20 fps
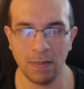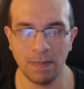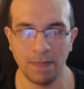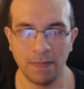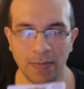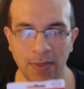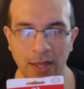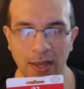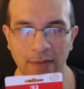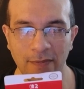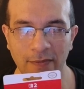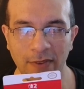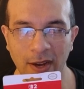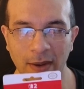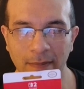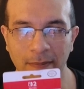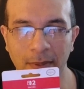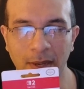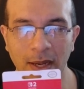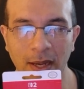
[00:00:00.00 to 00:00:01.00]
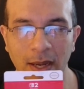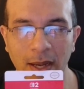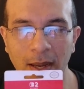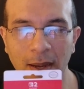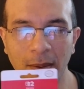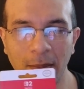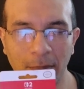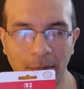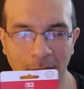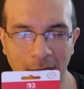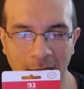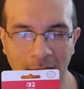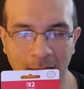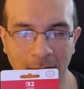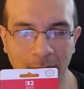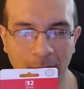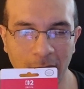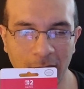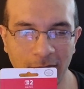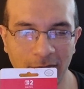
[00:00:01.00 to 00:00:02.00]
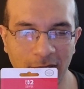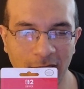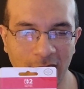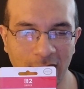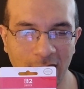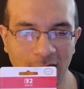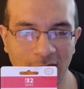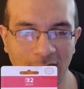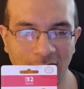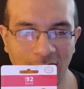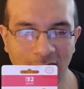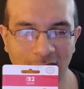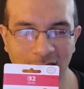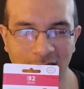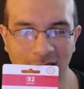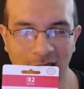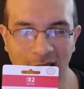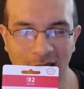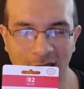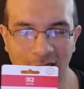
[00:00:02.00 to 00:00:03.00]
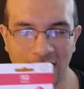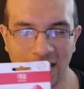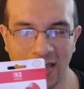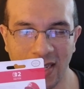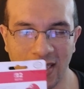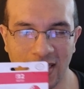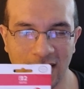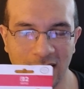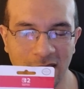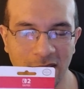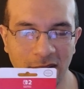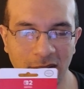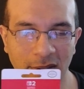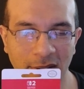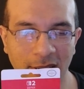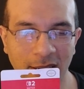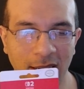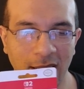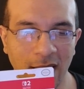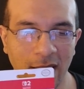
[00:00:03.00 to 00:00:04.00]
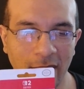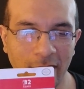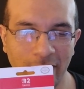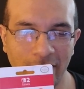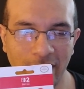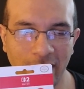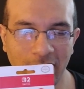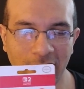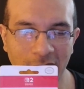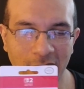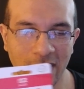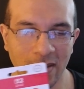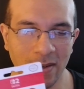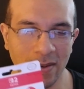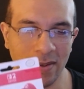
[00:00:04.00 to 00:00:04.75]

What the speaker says: If I'm being perfectly honest, that's actually very cool.